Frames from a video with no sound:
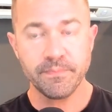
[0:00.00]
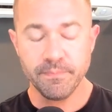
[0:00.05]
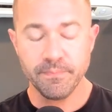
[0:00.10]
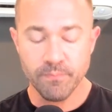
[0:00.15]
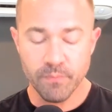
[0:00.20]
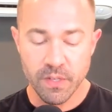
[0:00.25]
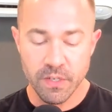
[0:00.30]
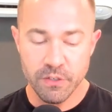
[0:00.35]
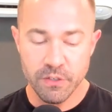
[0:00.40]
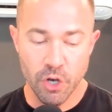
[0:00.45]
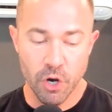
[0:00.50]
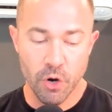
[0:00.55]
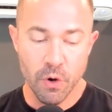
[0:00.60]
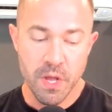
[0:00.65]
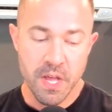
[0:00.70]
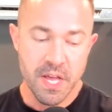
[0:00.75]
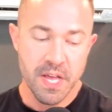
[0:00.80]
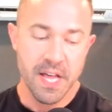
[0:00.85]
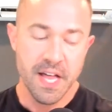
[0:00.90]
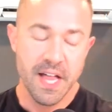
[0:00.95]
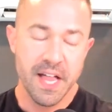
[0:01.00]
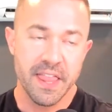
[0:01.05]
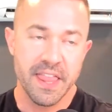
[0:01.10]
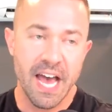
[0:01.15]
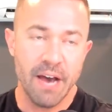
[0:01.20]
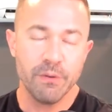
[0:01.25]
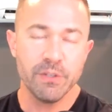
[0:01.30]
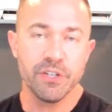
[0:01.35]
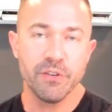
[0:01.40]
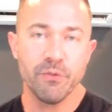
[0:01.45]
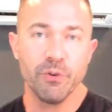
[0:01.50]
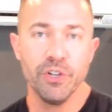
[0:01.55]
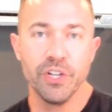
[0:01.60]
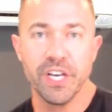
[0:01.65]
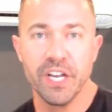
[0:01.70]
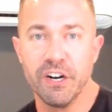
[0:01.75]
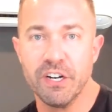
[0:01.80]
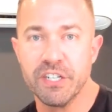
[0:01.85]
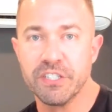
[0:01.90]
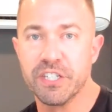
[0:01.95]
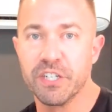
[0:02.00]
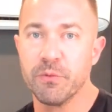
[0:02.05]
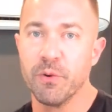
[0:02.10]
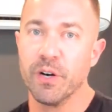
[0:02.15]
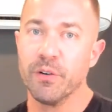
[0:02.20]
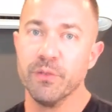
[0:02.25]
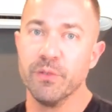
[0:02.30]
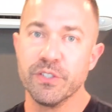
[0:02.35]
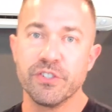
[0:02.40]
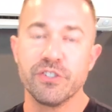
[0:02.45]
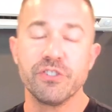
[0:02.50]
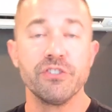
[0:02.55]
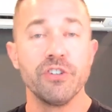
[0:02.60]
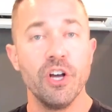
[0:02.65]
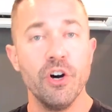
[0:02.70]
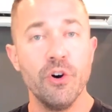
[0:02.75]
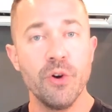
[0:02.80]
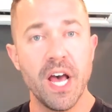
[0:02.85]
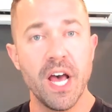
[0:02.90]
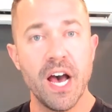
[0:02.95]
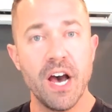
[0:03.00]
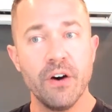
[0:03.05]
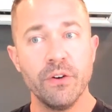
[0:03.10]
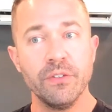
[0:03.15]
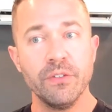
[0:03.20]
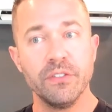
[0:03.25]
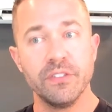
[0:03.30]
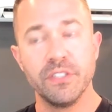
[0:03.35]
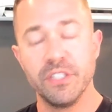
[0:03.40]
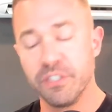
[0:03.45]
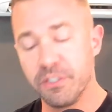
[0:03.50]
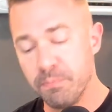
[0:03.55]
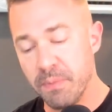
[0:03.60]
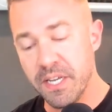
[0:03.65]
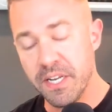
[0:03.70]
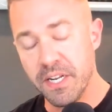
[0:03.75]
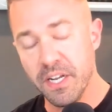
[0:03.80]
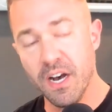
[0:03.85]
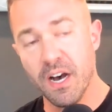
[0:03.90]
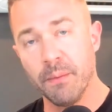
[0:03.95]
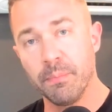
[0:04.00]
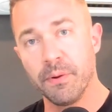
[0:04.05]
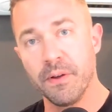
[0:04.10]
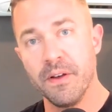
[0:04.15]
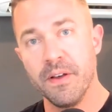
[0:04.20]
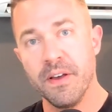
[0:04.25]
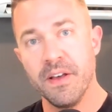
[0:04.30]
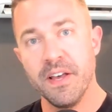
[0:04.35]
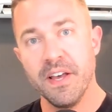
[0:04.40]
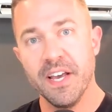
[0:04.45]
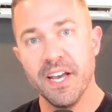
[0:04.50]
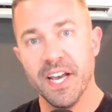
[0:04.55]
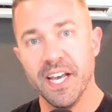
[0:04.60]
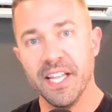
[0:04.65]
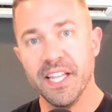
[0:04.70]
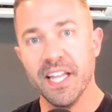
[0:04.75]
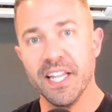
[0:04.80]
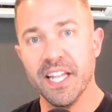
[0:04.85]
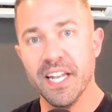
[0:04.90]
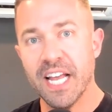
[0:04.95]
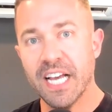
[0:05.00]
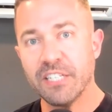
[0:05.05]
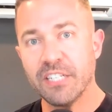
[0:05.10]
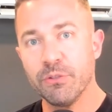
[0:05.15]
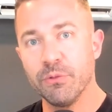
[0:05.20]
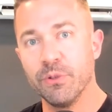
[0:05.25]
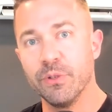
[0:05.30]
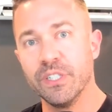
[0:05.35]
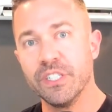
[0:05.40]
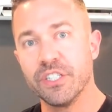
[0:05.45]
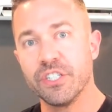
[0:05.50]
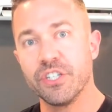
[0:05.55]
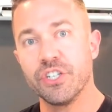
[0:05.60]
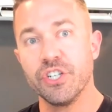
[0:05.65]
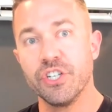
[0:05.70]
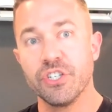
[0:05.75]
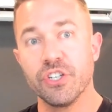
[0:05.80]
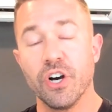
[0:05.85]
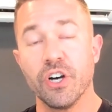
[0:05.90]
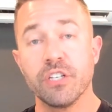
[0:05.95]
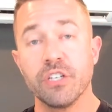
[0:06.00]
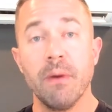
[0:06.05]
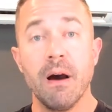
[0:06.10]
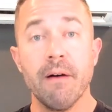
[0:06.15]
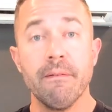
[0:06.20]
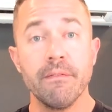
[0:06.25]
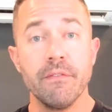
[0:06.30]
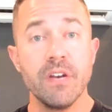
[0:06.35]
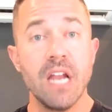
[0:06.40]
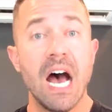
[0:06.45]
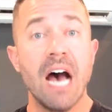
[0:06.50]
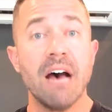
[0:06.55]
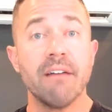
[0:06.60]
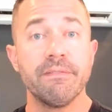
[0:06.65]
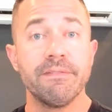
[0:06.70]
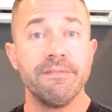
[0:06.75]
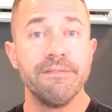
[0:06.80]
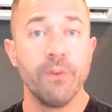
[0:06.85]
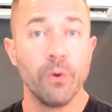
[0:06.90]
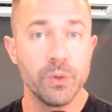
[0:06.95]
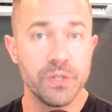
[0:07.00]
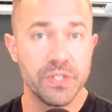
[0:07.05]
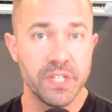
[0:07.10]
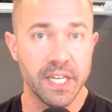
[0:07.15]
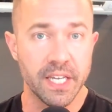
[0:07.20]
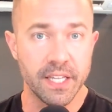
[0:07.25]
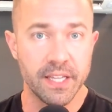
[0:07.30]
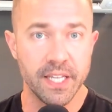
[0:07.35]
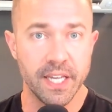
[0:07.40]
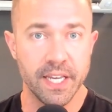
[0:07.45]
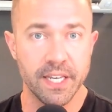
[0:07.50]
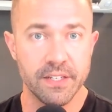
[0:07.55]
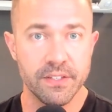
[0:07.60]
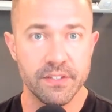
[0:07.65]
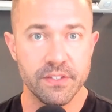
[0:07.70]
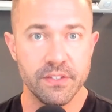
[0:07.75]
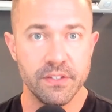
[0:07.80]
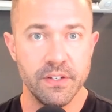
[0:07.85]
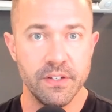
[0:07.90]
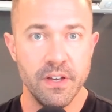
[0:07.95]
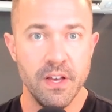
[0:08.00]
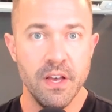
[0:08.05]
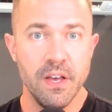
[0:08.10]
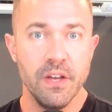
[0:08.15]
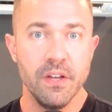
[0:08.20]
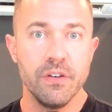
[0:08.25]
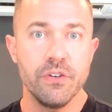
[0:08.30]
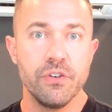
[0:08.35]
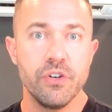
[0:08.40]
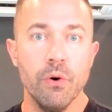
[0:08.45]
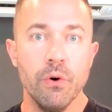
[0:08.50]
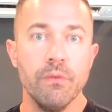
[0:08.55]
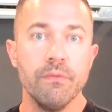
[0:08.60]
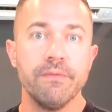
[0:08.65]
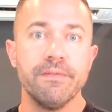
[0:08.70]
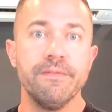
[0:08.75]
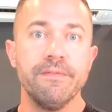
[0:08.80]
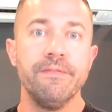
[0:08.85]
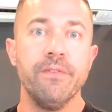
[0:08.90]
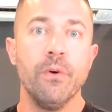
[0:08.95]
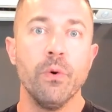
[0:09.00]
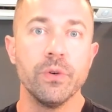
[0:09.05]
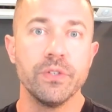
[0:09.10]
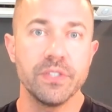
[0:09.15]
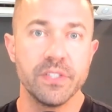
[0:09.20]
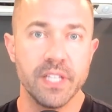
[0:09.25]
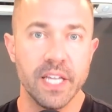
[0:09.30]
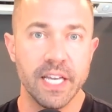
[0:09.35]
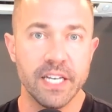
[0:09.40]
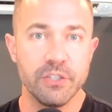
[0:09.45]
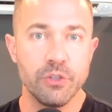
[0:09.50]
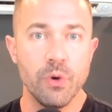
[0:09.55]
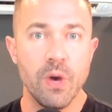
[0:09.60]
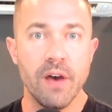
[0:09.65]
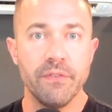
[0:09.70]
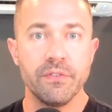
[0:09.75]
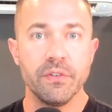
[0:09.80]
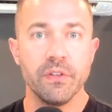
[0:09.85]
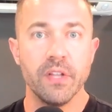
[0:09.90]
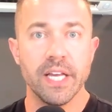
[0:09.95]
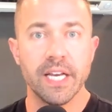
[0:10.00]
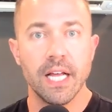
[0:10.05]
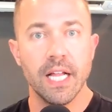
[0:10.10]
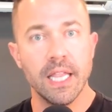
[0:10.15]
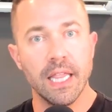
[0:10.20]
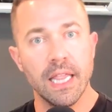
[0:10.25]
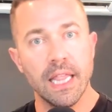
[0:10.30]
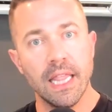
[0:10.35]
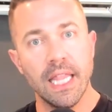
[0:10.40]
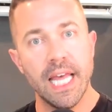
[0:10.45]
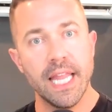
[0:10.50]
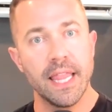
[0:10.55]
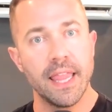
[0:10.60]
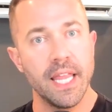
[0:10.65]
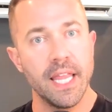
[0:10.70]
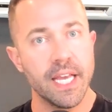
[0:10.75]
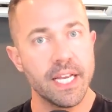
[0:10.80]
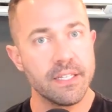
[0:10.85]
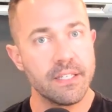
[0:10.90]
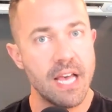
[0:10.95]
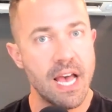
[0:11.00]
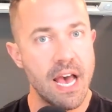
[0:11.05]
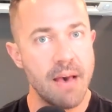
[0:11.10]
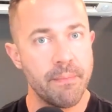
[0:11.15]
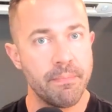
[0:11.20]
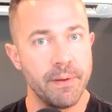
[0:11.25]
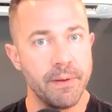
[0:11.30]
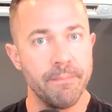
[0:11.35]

So that was a really interesting one was slow down to speed up. And then the next one was is she's talked about not forcing things. Don't force things. You have to like let things happen.